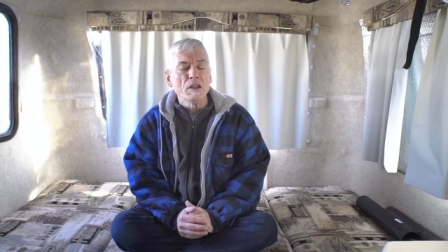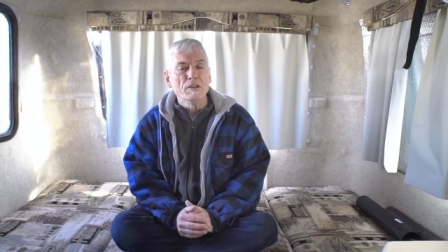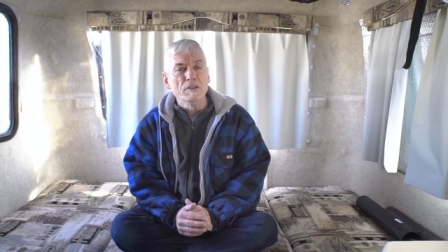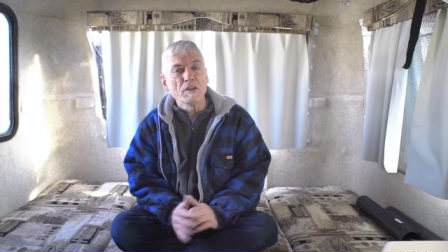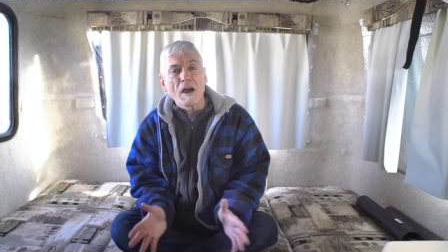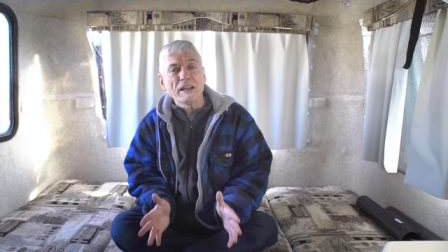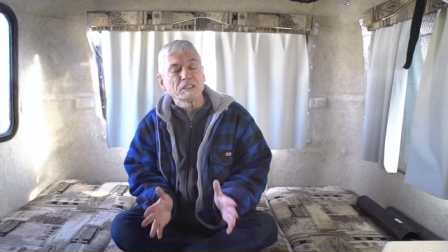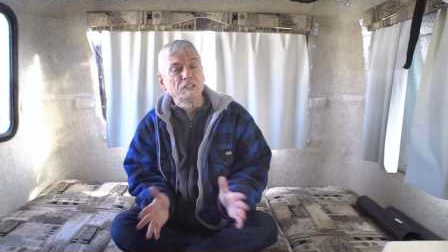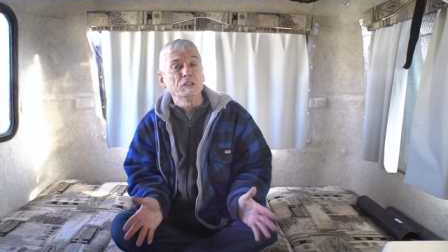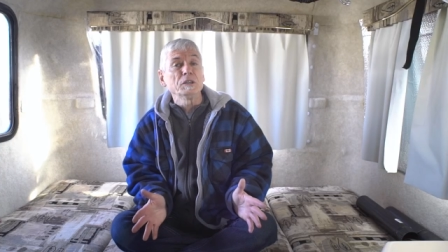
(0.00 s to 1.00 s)

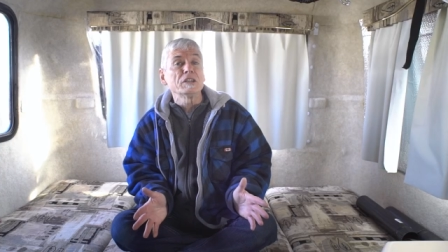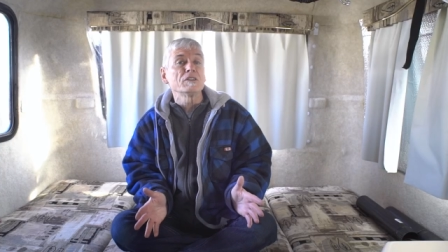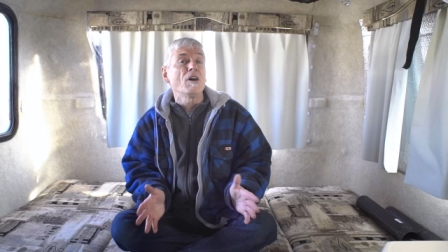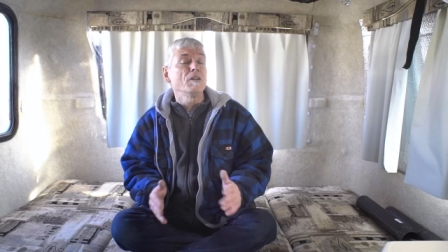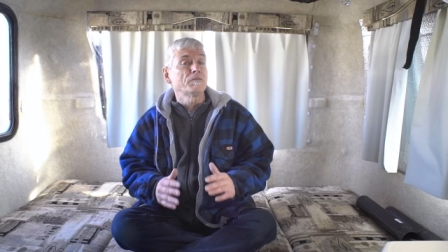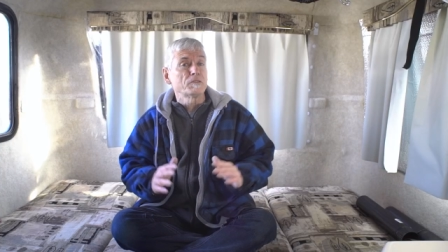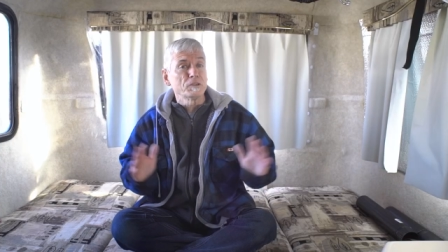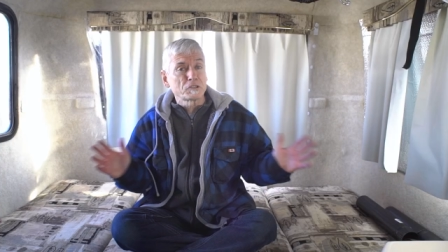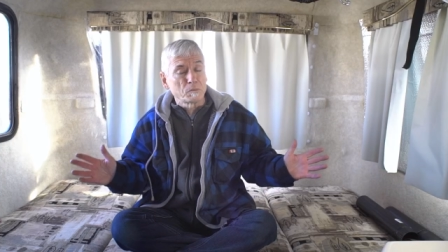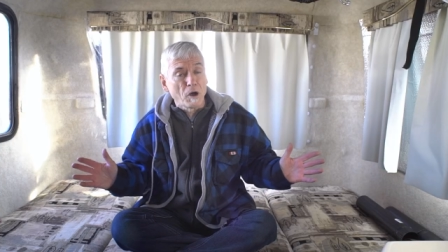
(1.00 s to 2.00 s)
Not good at all for
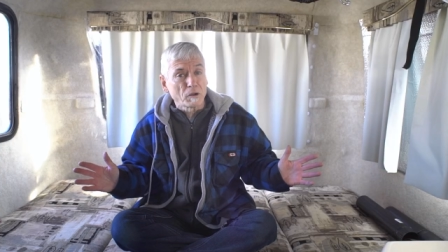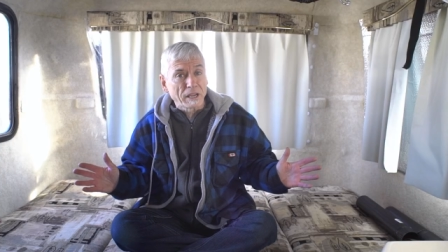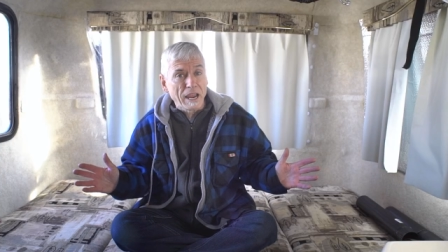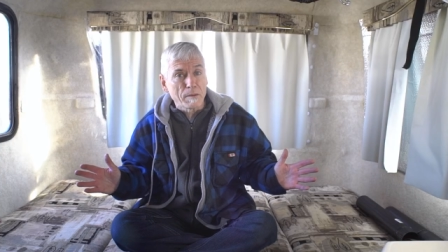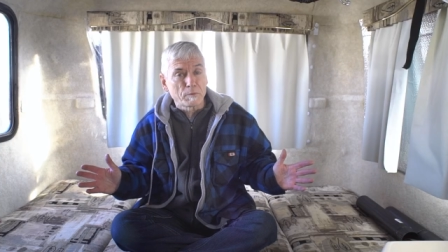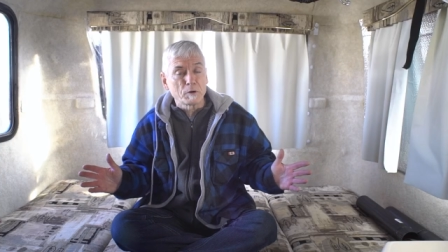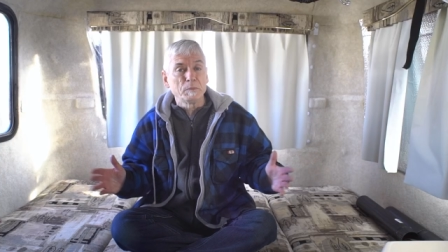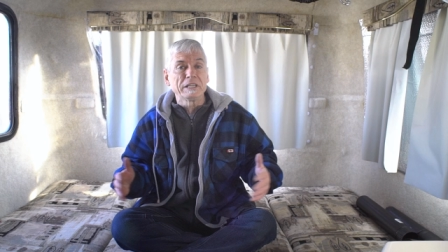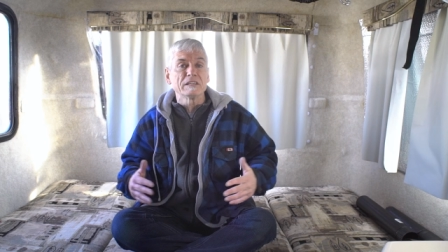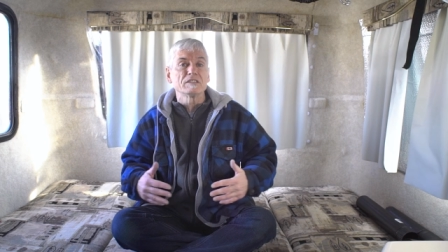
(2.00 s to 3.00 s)
a small camper
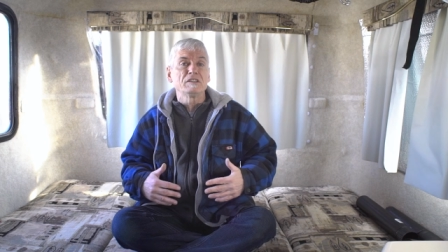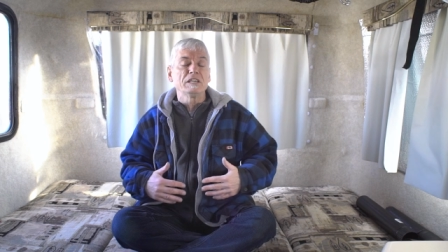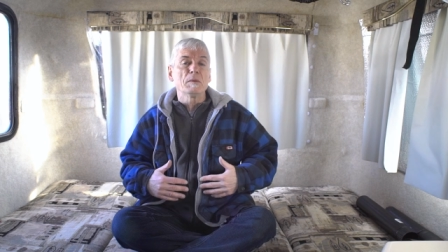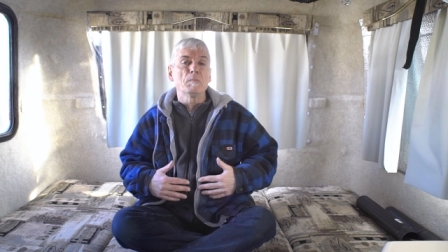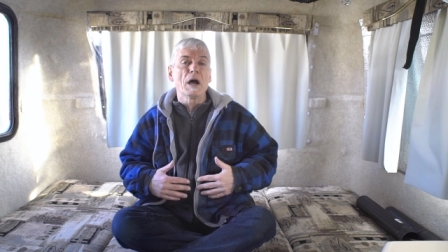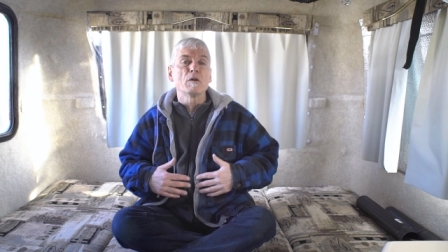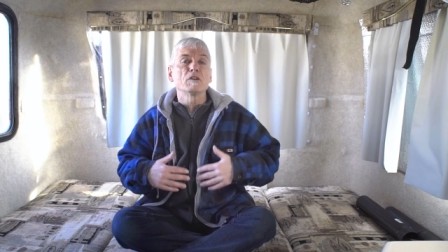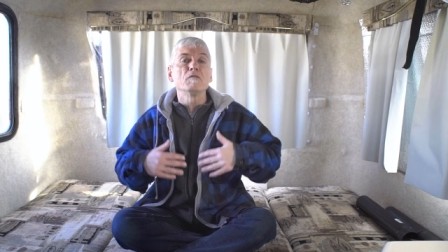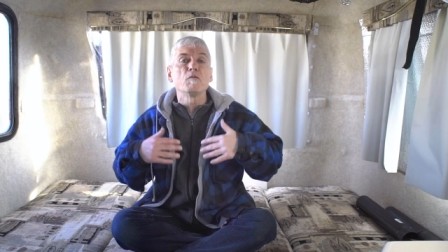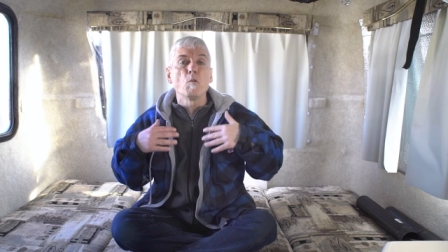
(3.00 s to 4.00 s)
because of the amount
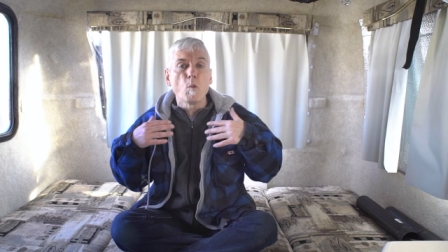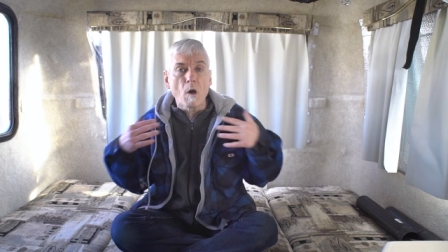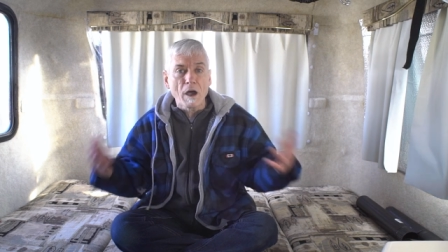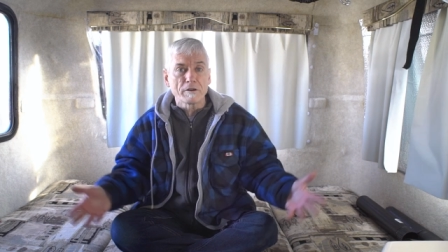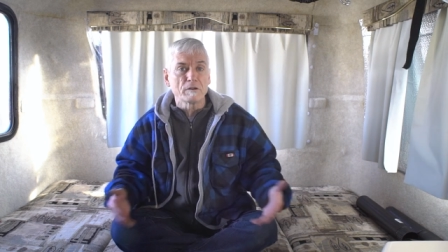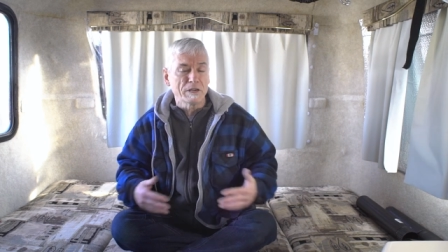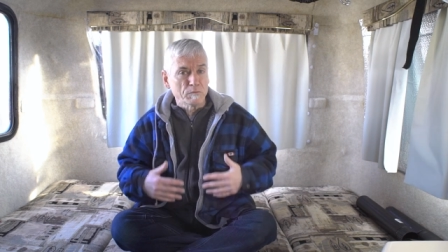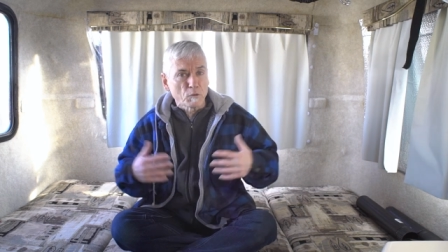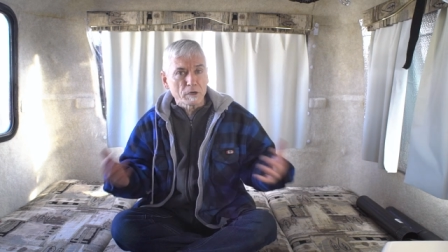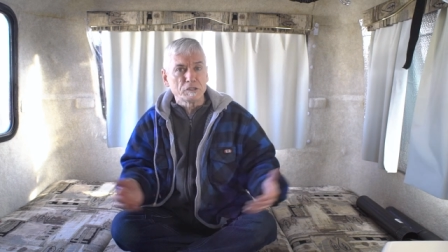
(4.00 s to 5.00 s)
of water
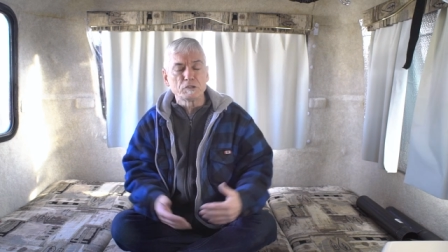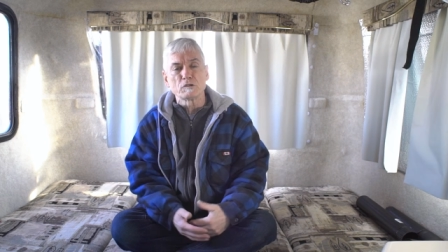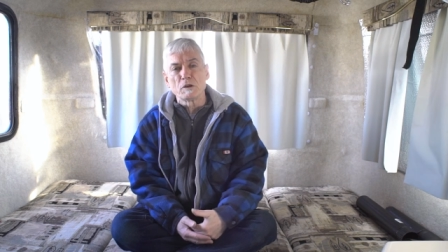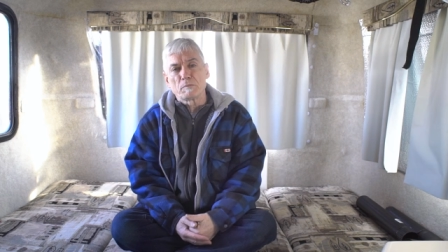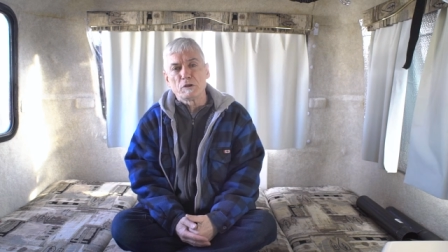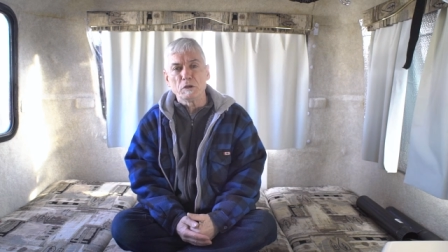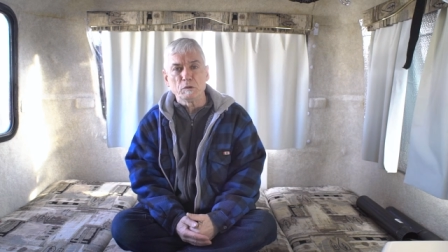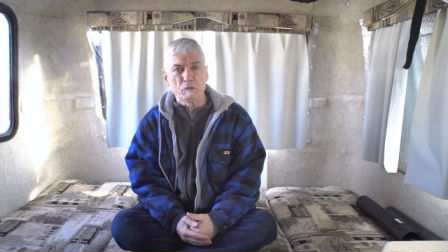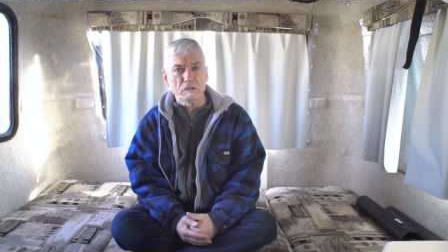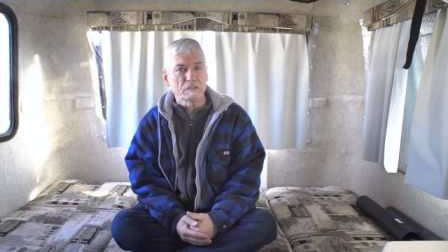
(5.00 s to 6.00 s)
and moisture it
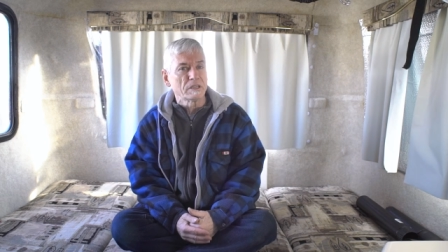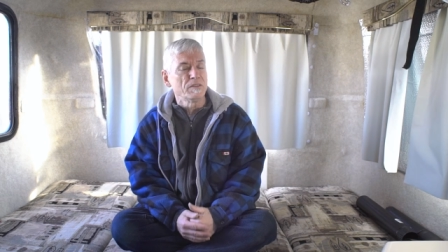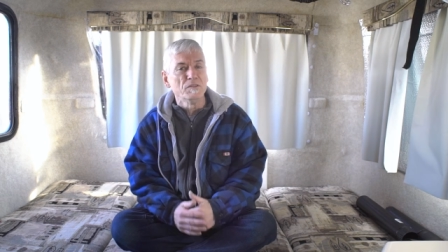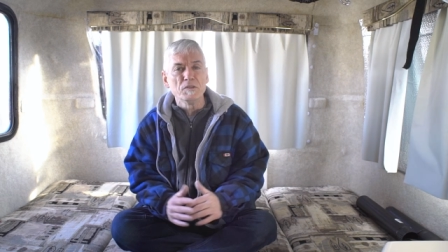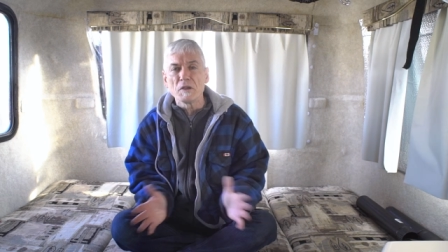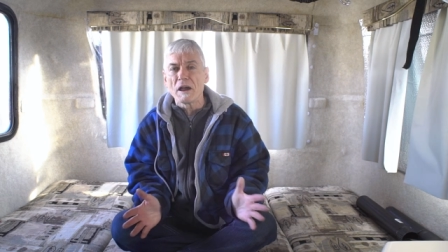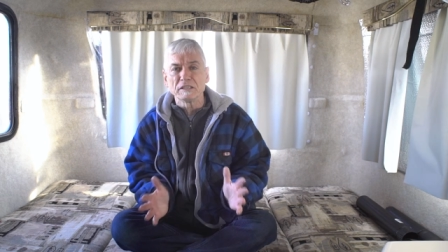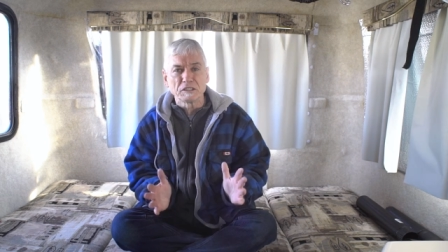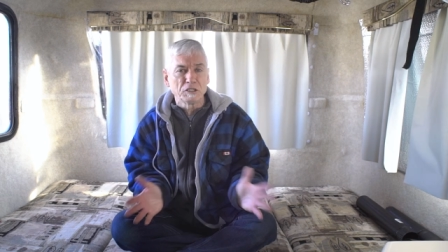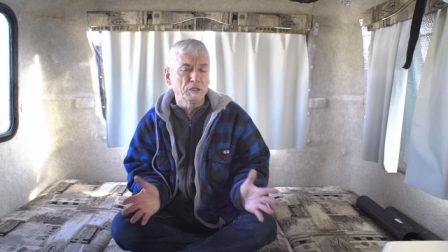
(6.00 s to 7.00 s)
produces.
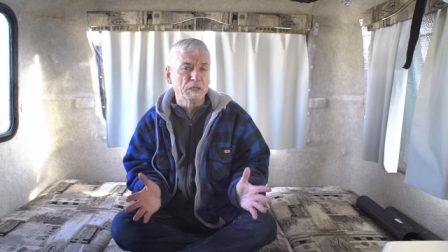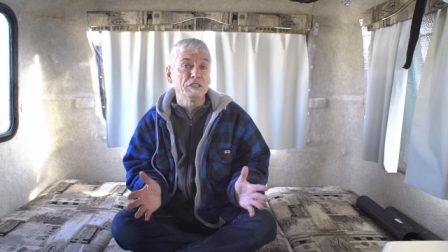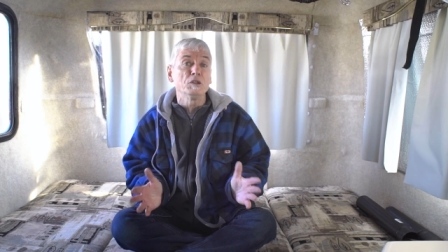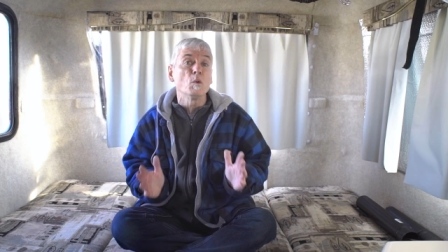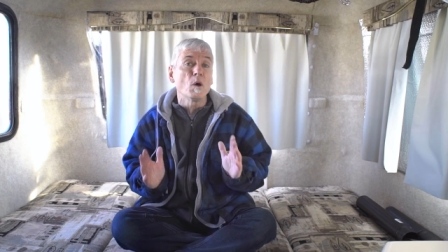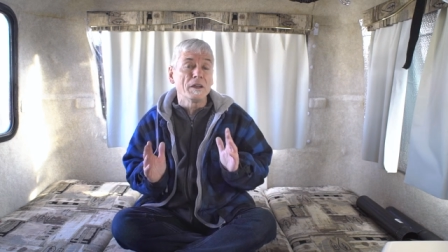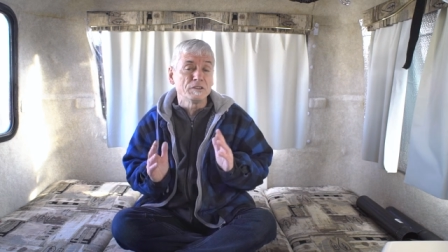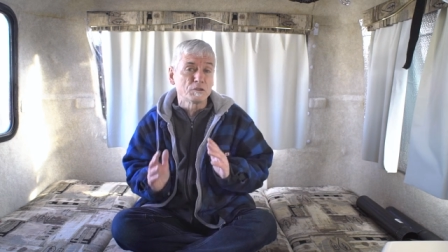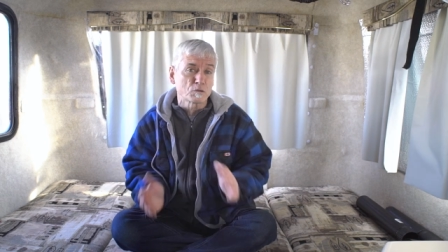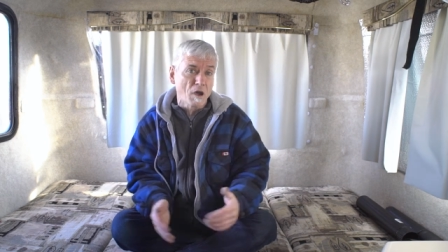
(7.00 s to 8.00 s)
Not good. You
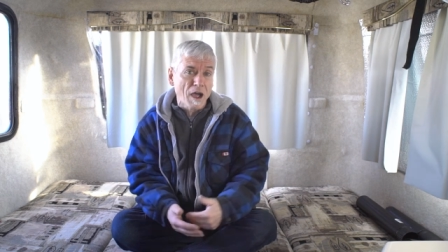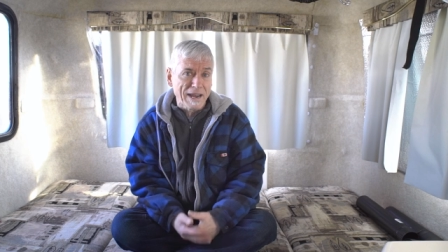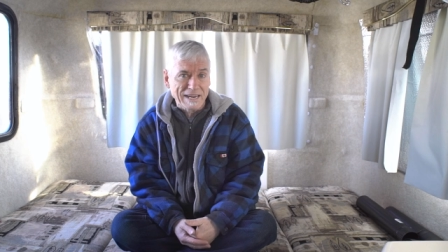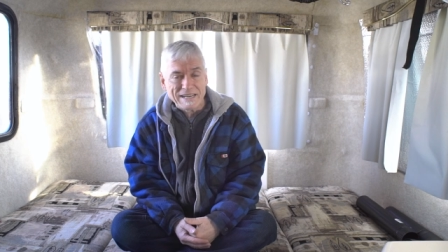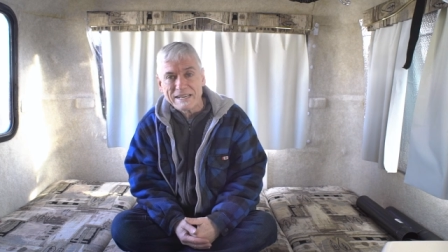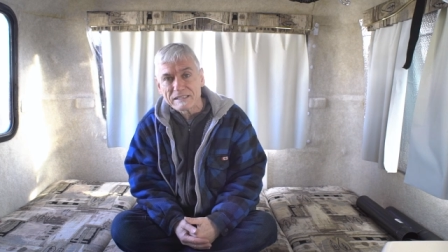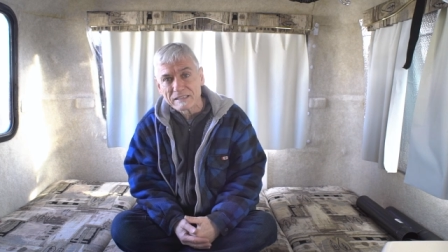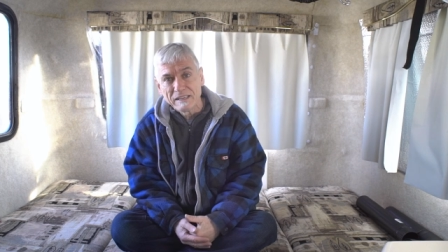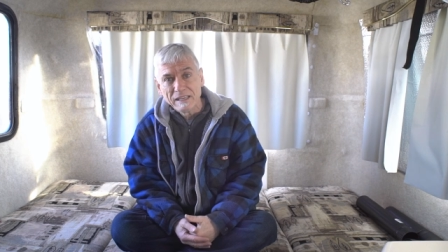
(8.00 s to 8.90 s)
want dry heat.